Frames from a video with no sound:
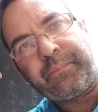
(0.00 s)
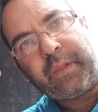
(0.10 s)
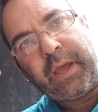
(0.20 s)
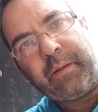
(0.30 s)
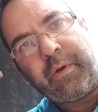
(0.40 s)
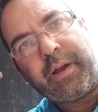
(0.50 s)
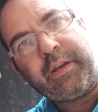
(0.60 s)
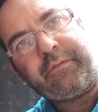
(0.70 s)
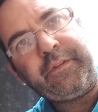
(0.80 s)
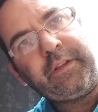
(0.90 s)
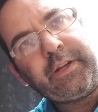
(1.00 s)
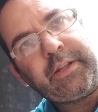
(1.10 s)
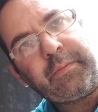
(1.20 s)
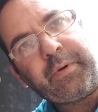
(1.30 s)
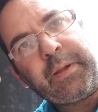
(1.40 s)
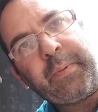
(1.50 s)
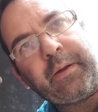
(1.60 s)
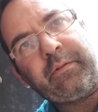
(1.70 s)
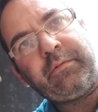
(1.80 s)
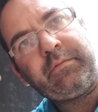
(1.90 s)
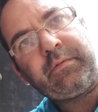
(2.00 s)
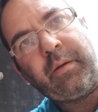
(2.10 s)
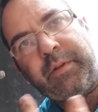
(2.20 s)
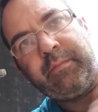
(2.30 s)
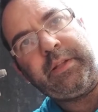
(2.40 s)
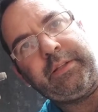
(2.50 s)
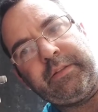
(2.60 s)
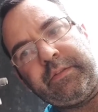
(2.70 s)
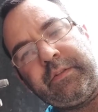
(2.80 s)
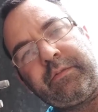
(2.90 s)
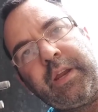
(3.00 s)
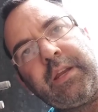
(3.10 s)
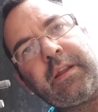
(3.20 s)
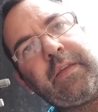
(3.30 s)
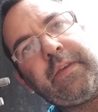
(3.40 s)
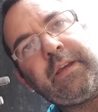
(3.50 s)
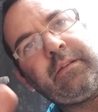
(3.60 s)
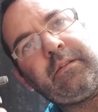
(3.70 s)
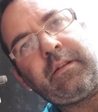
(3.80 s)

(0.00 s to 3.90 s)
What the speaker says: and I'm not going to feel it at the brake pedal. I'm going to be like, this is great. And then